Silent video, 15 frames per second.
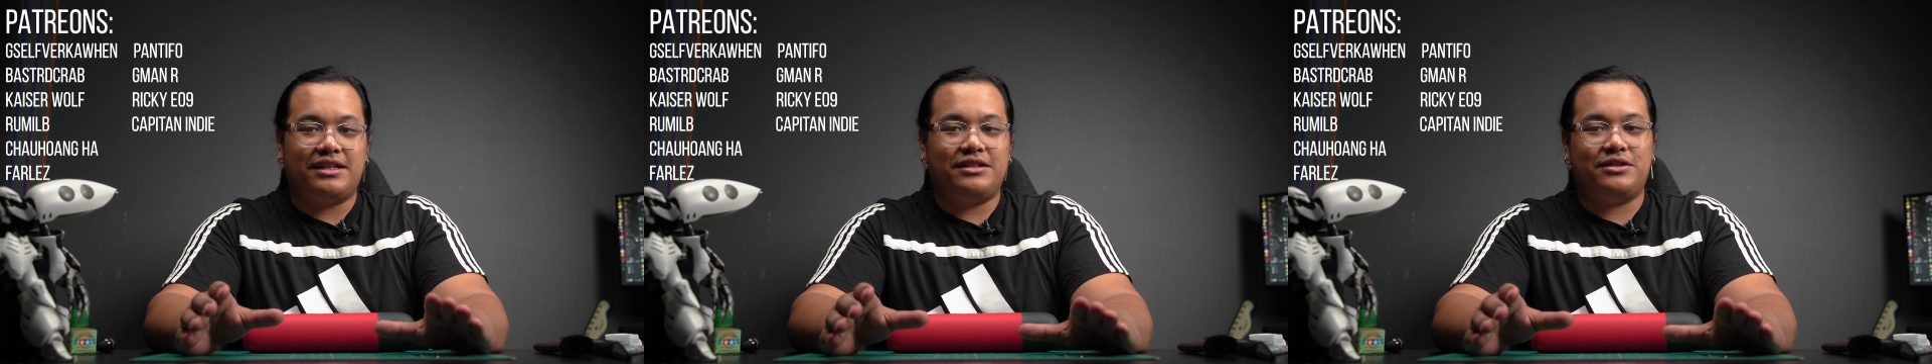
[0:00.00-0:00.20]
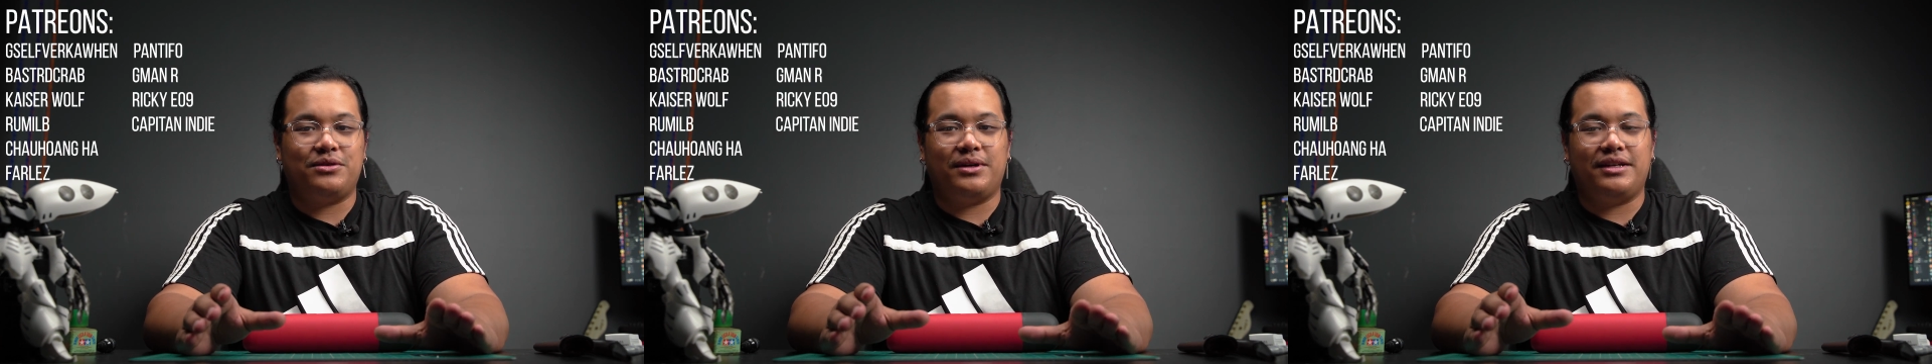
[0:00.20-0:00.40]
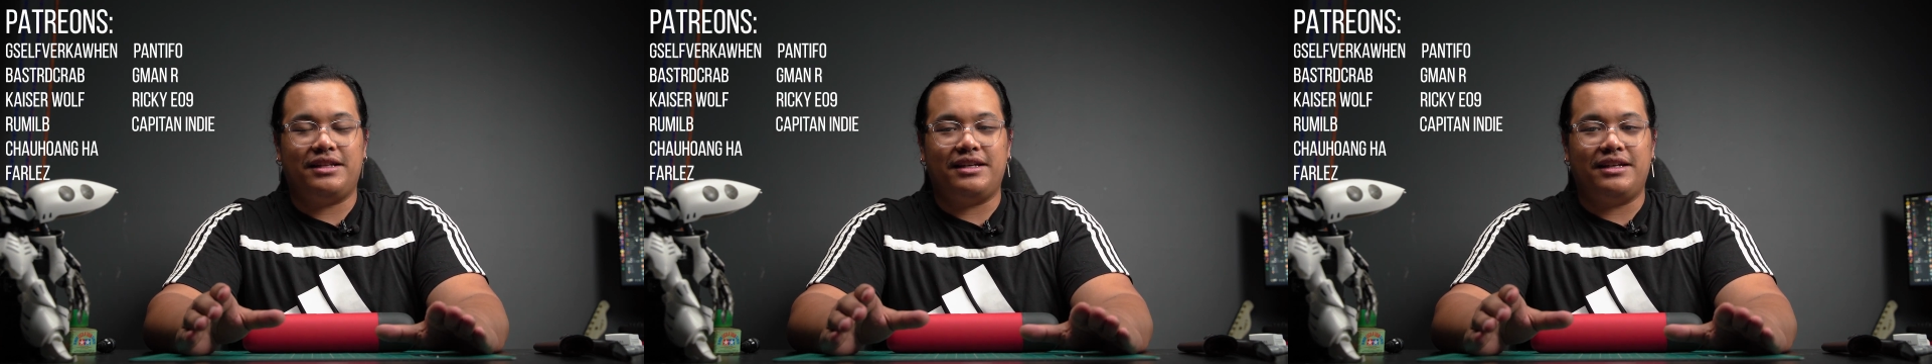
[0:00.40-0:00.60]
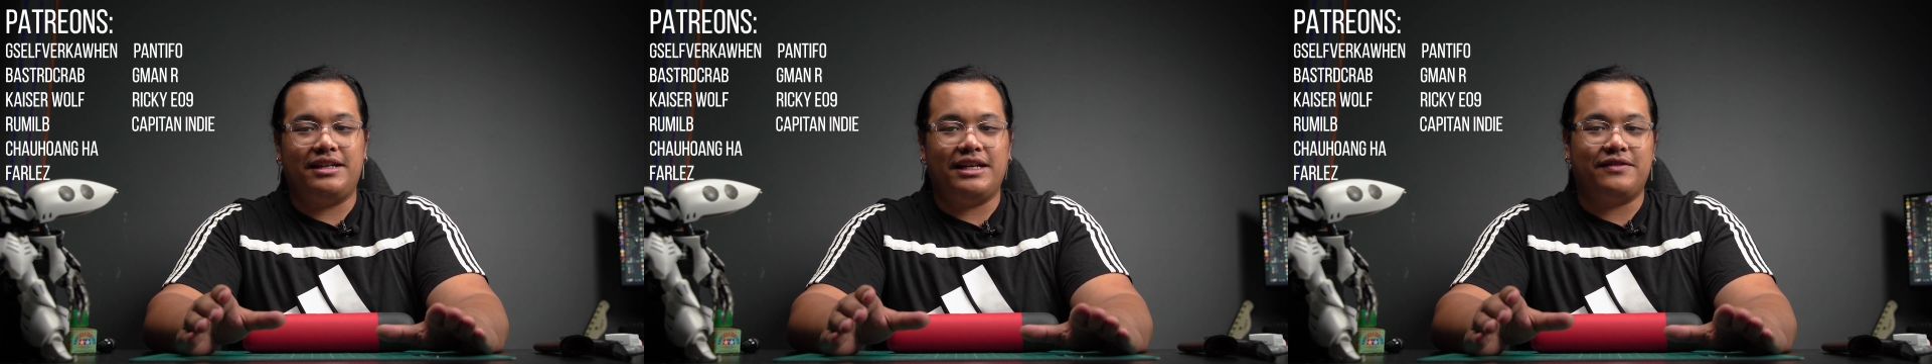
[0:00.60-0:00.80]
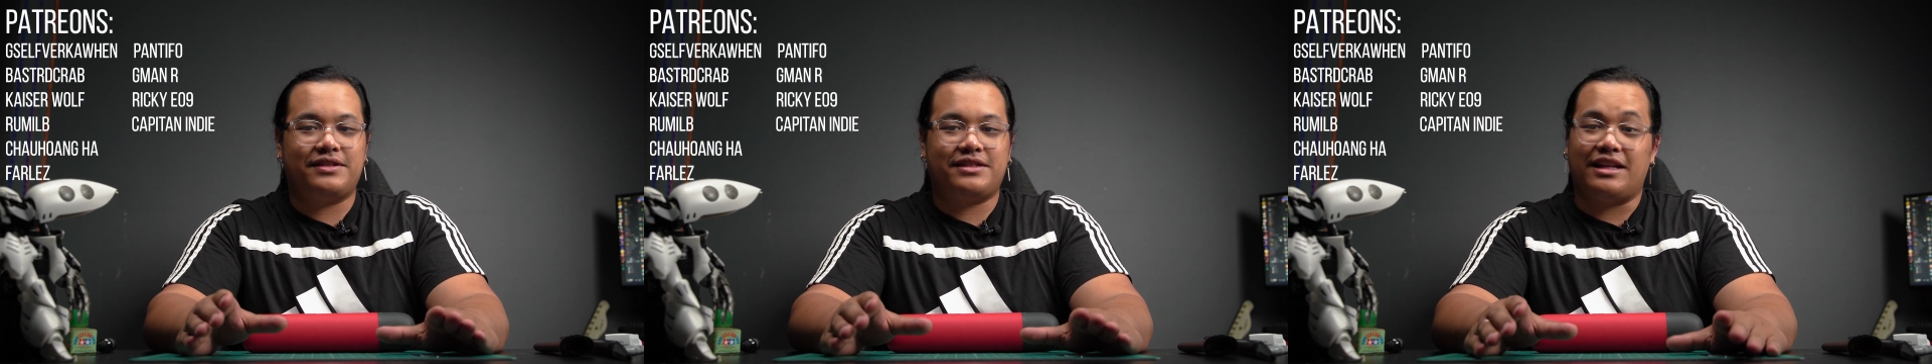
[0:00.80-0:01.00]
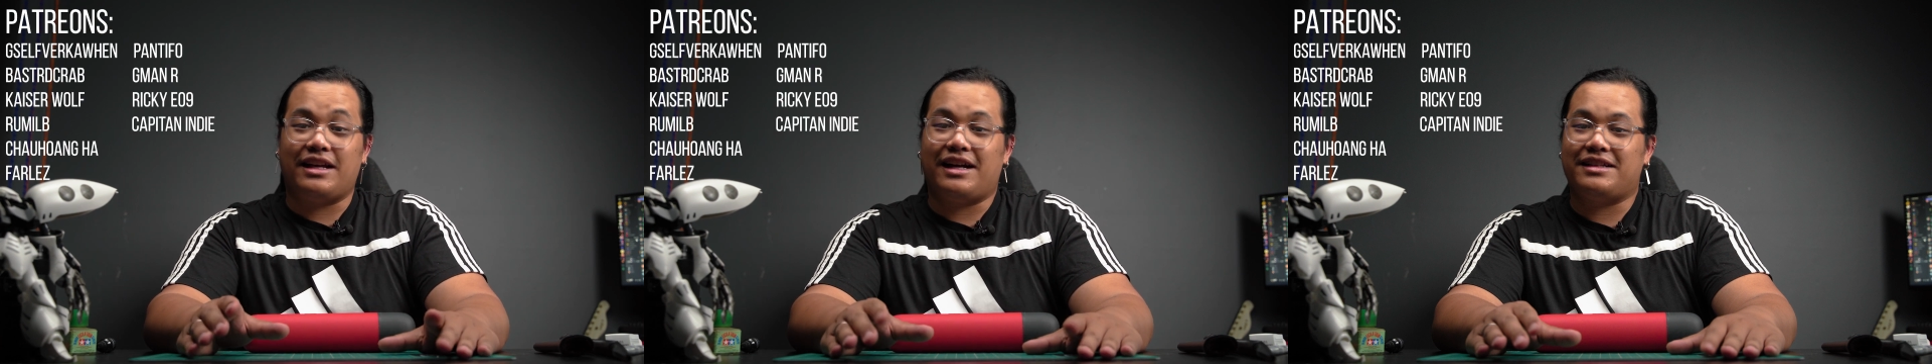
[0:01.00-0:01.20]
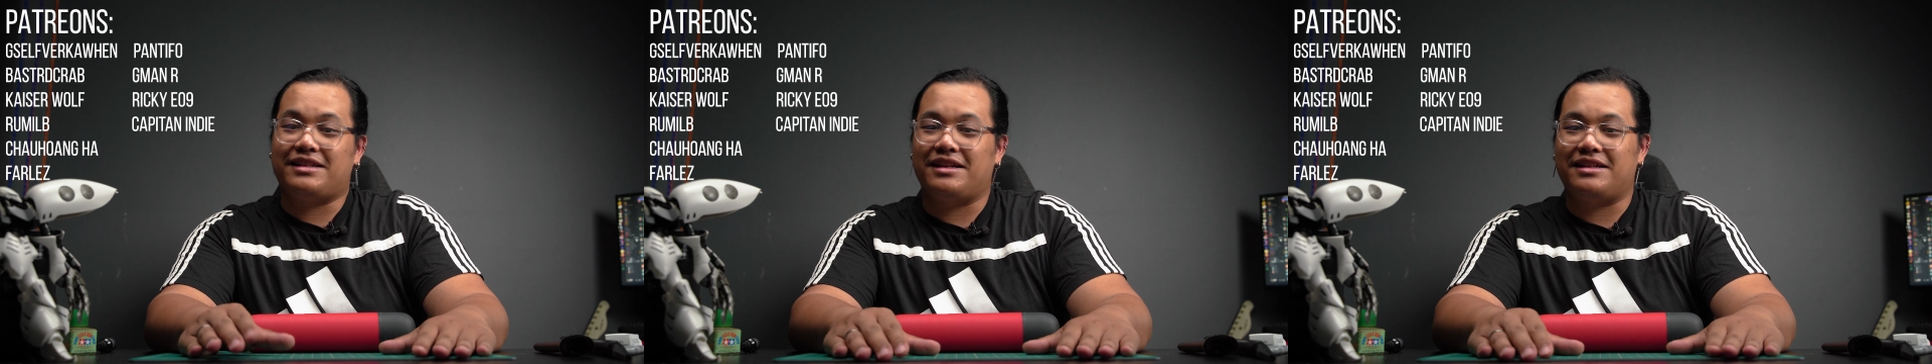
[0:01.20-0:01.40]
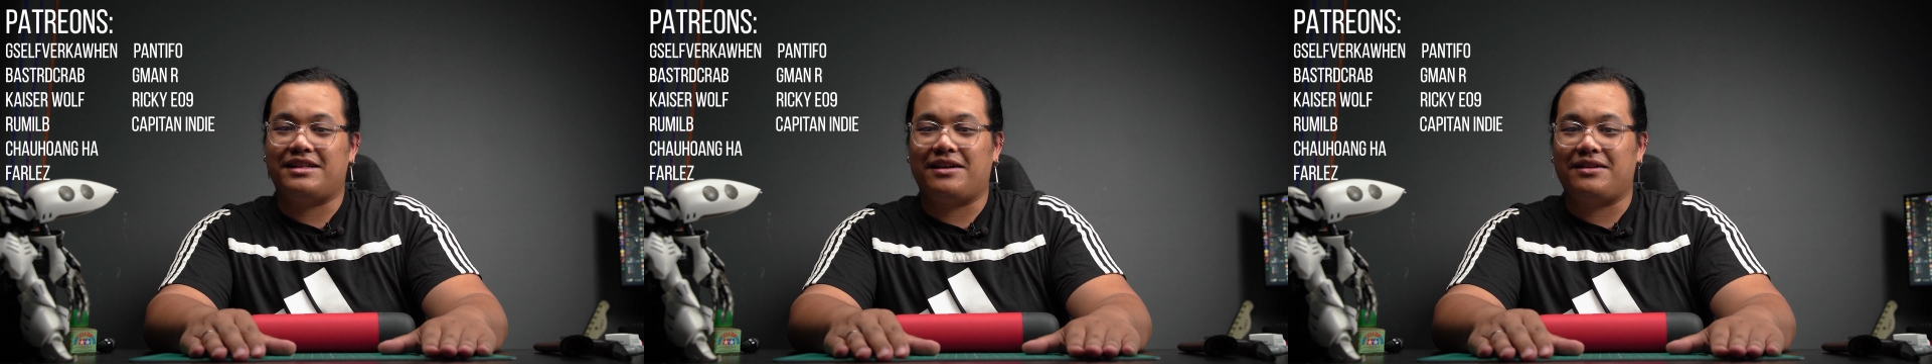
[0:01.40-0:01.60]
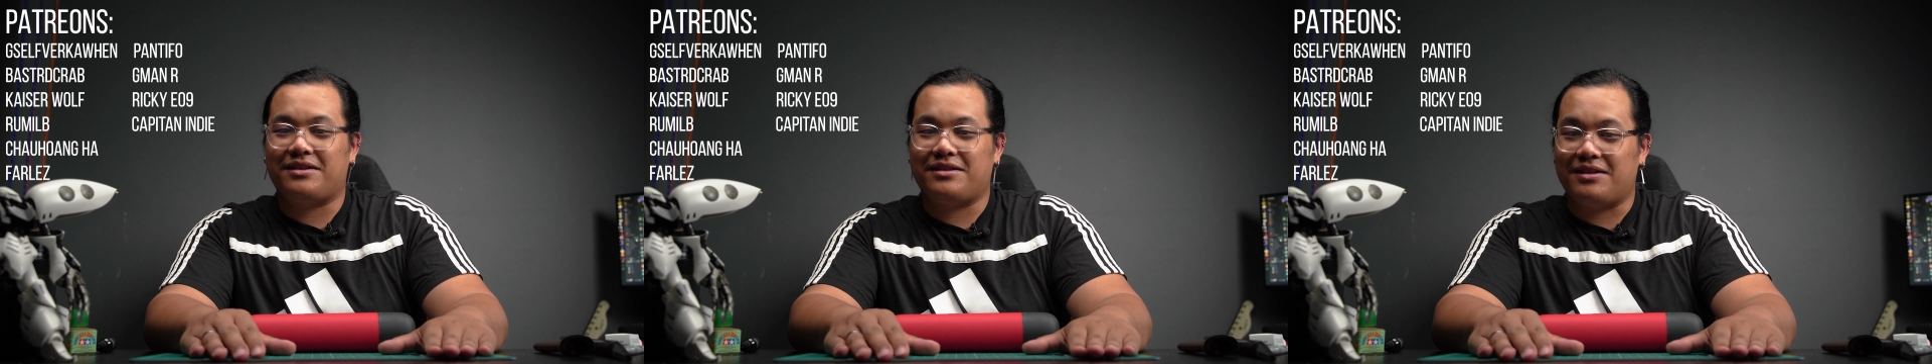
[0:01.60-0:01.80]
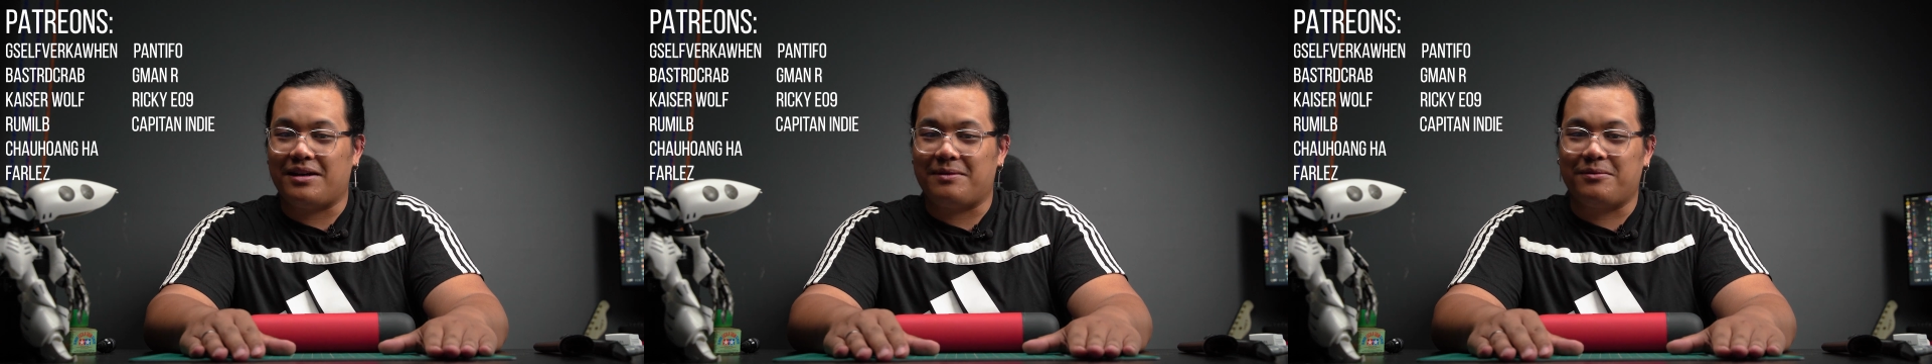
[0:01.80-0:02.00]
enjoyed the gifts that I sent out
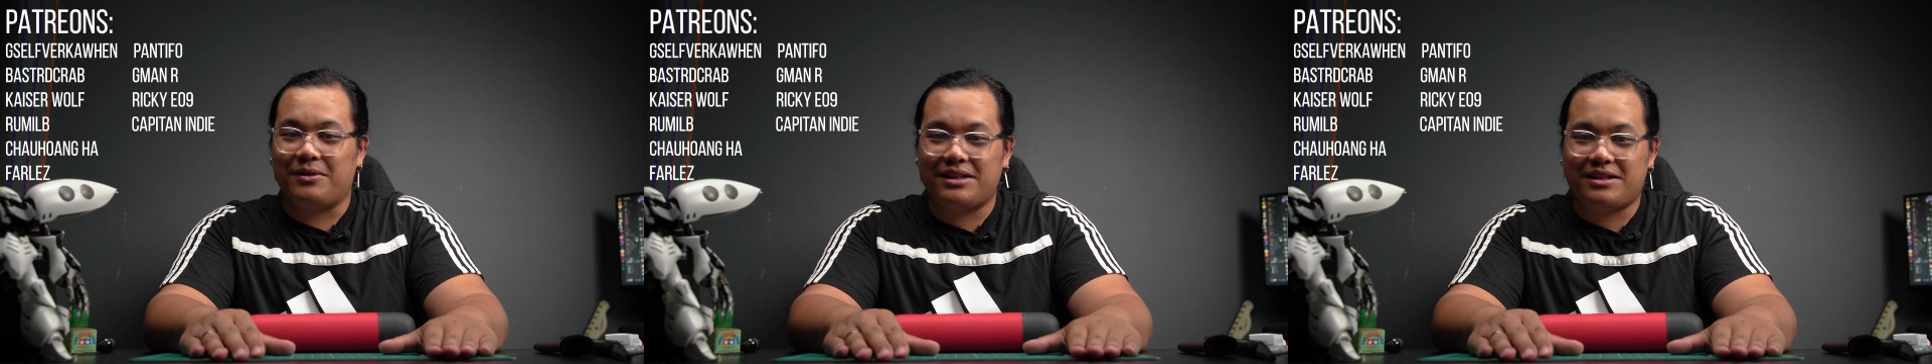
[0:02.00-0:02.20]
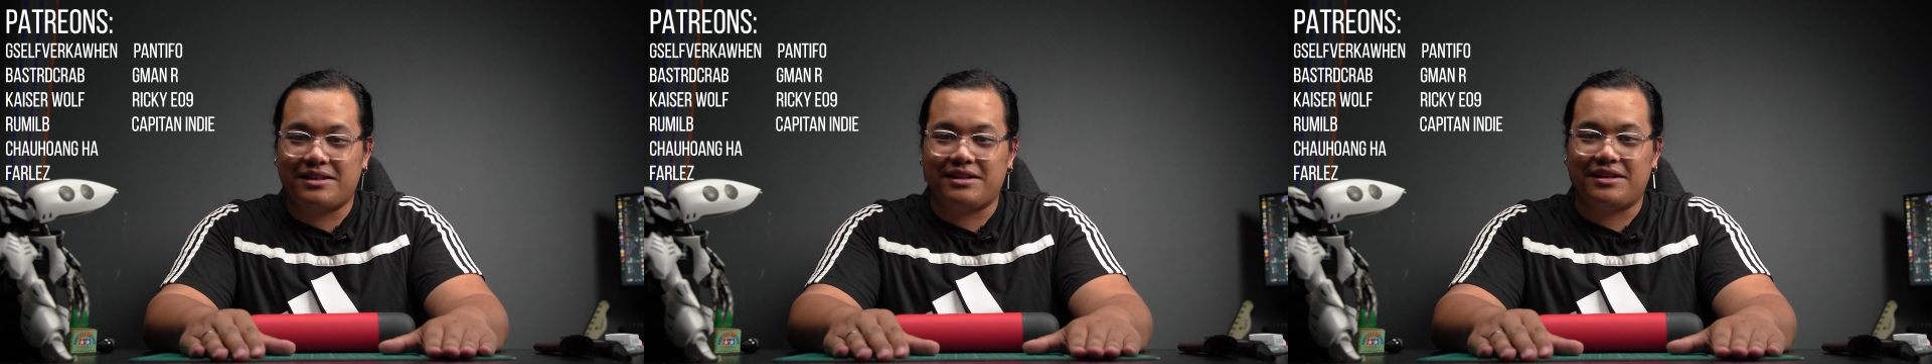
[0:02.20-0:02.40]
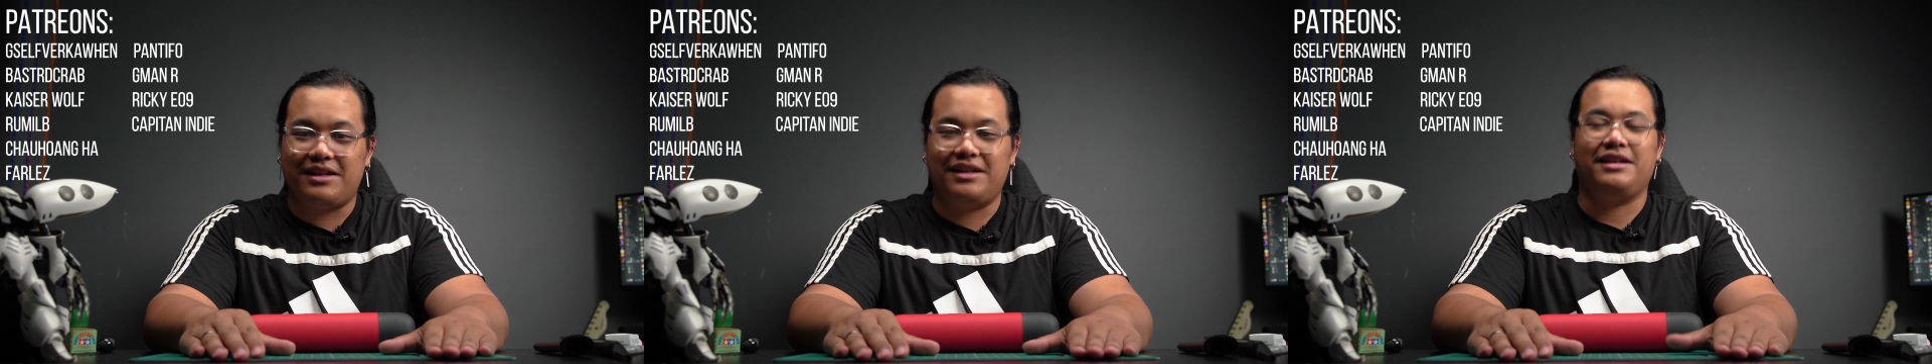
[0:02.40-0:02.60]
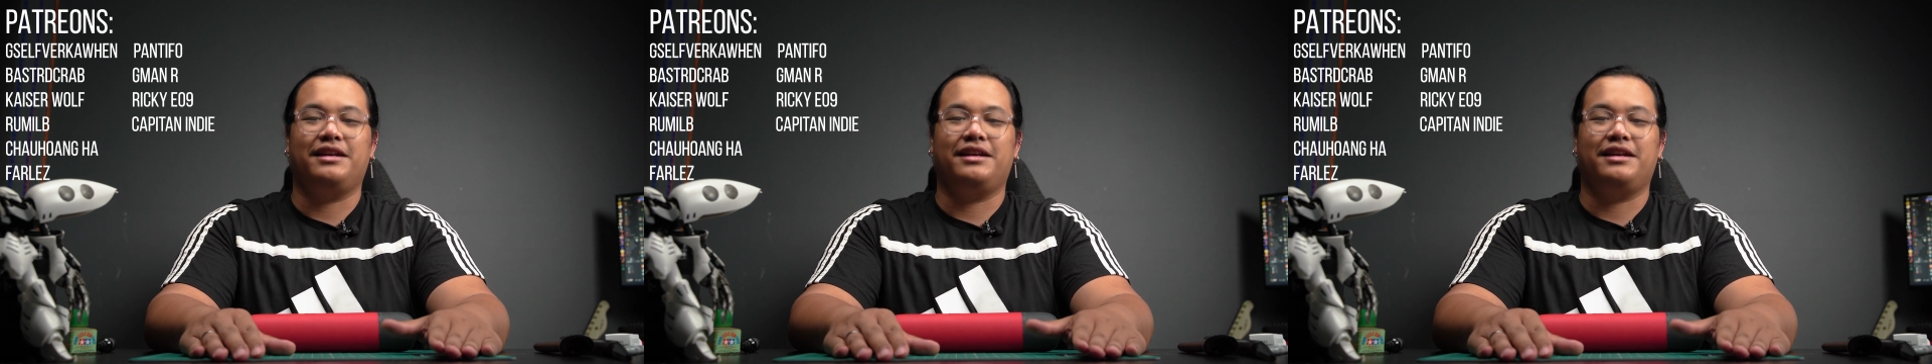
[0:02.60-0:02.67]
to them recently.